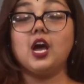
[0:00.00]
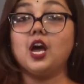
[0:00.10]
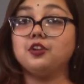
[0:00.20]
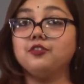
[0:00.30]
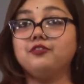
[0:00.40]

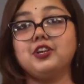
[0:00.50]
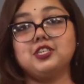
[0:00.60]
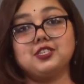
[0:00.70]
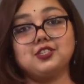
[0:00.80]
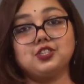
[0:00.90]
A
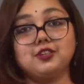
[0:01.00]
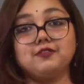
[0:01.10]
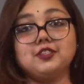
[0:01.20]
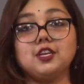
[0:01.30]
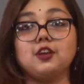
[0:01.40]
refreshing
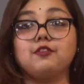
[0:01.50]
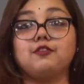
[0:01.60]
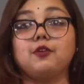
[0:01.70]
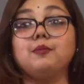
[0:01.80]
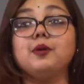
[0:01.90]
shift
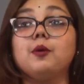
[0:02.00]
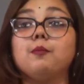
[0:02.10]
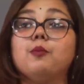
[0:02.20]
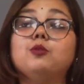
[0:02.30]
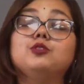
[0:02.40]
from
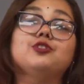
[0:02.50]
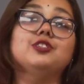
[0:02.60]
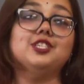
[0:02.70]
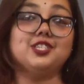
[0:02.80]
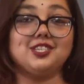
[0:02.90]
more
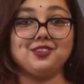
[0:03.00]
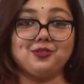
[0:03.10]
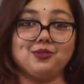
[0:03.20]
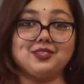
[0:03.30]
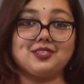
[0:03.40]
traditional
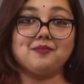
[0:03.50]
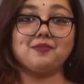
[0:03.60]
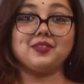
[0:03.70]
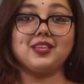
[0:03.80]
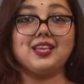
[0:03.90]
roles.
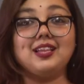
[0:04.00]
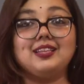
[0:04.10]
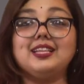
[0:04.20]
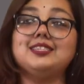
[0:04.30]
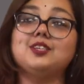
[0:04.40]

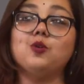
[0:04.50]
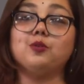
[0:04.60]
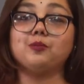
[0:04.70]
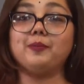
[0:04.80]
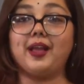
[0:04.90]
Let's go
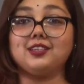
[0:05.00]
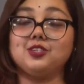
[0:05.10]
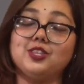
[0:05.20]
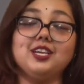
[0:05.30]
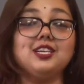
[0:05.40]
back
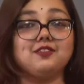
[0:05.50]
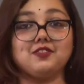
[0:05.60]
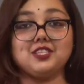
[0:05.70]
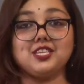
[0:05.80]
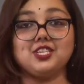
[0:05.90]
to the
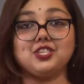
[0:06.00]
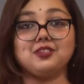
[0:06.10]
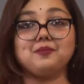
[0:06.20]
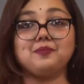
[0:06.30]
conversation.